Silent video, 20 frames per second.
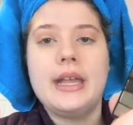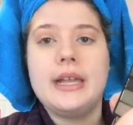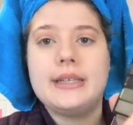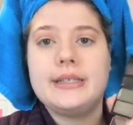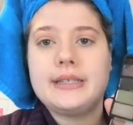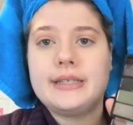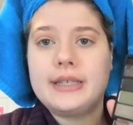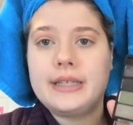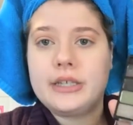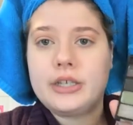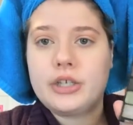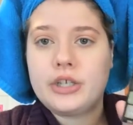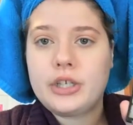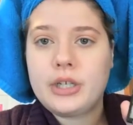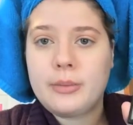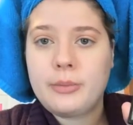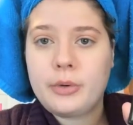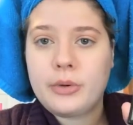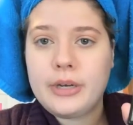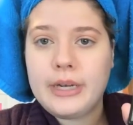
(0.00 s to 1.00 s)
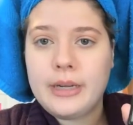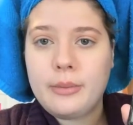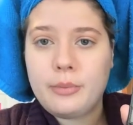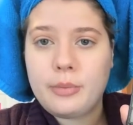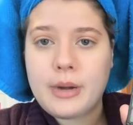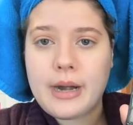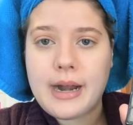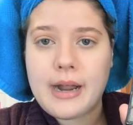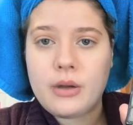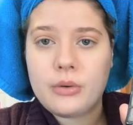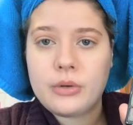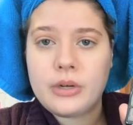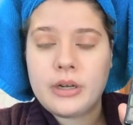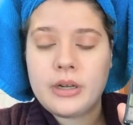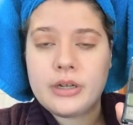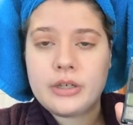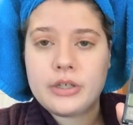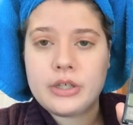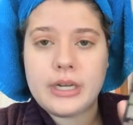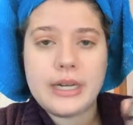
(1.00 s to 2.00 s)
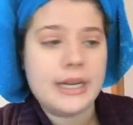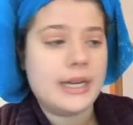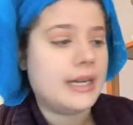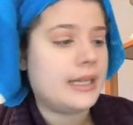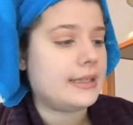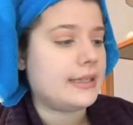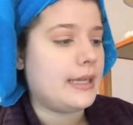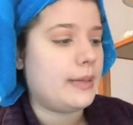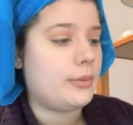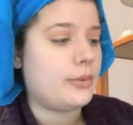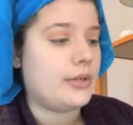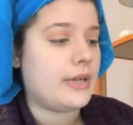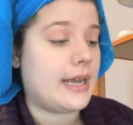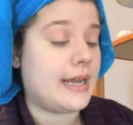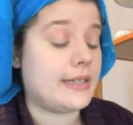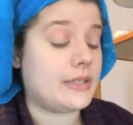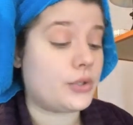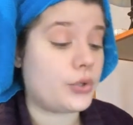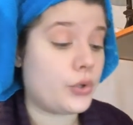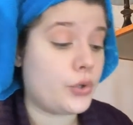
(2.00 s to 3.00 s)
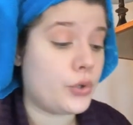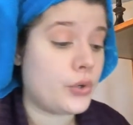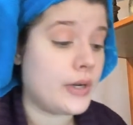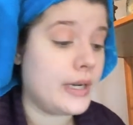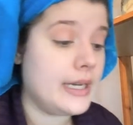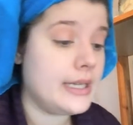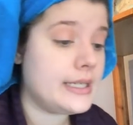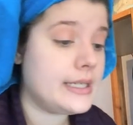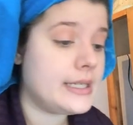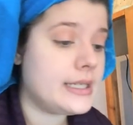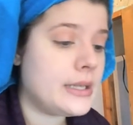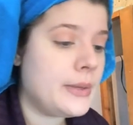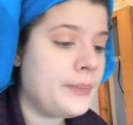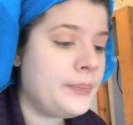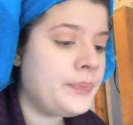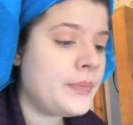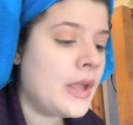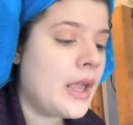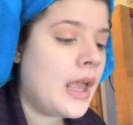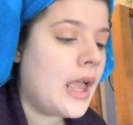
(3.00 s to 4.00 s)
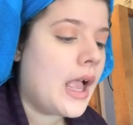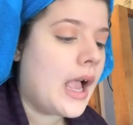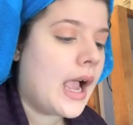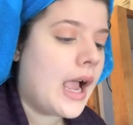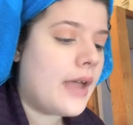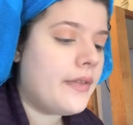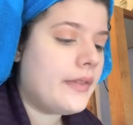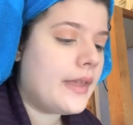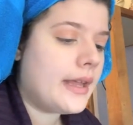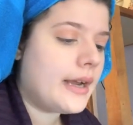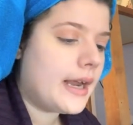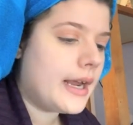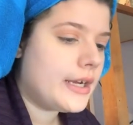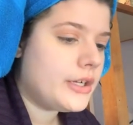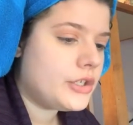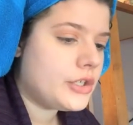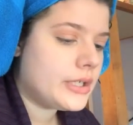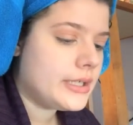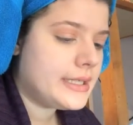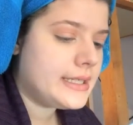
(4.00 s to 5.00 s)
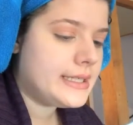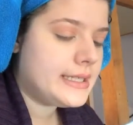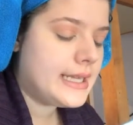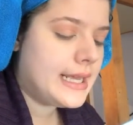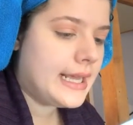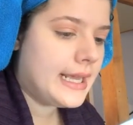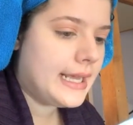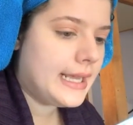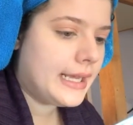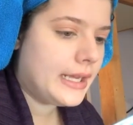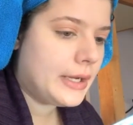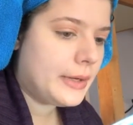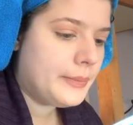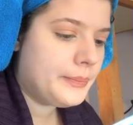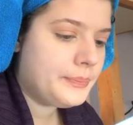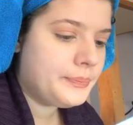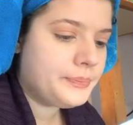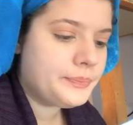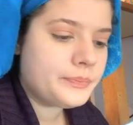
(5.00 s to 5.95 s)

It's this shimmery brown shade labeled as Crease. And then I just take